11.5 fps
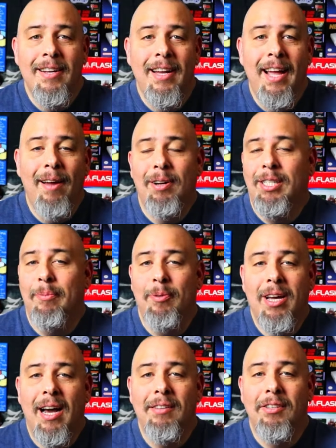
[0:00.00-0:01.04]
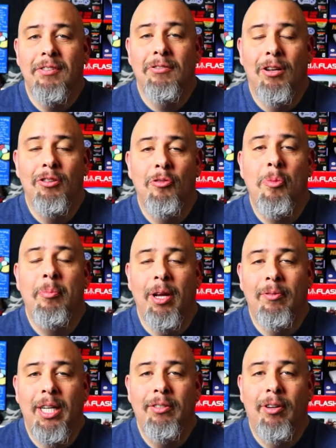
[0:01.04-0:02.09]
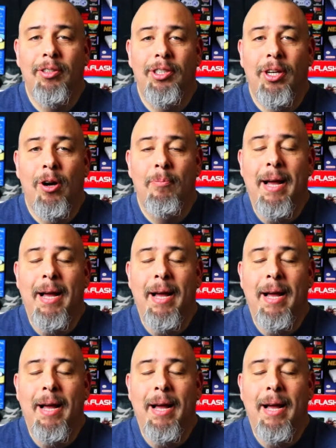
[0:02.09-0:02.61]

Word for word: Hey, what's up you guys? This is Los from The Big Retro Show,